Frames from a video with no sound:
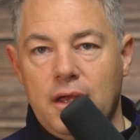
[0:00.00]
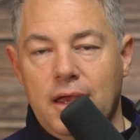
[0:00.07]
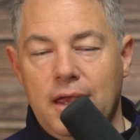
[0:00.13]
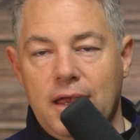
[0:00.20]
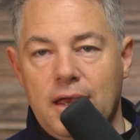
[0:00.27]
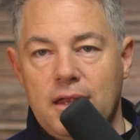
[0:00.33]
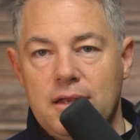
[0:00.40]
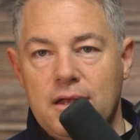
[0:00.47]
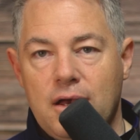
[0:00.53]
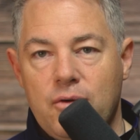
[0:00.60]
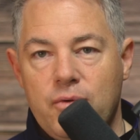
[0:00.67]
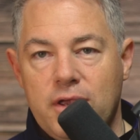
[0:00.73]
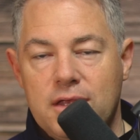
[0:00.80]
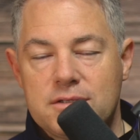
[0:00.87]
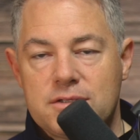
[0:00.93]
and
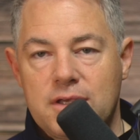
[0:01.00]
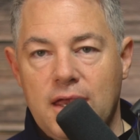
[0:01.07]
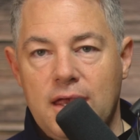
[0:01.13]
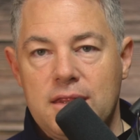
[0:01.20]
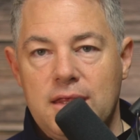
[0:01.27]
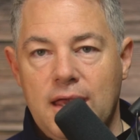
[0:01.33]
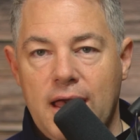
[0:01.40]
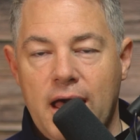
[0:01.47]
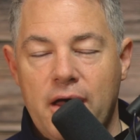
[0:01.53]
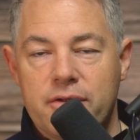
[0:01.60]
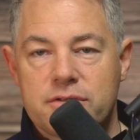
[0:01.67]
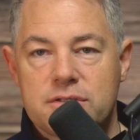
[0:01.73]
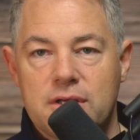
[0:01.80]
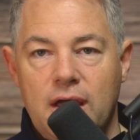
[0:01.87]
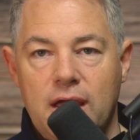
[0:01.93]
we can scan the
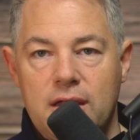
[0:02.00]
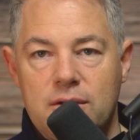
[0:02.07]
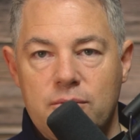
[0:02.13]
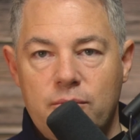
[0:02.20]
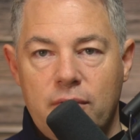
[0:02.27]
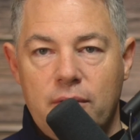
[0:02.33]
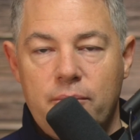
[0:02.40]
outside